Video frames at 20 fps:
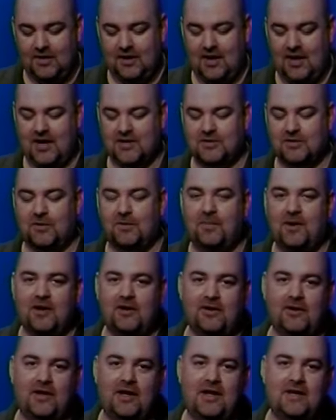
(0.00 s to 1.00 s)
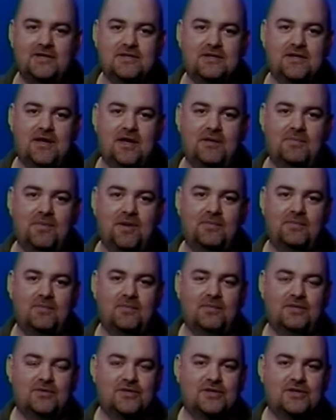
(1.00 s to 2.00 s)
As a reminder to ACA
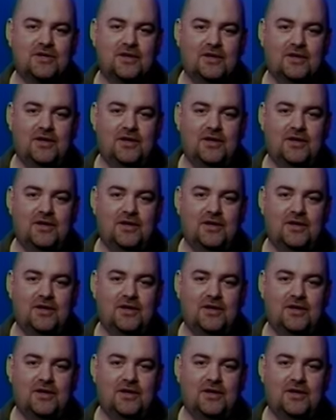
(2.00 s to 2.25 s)
members,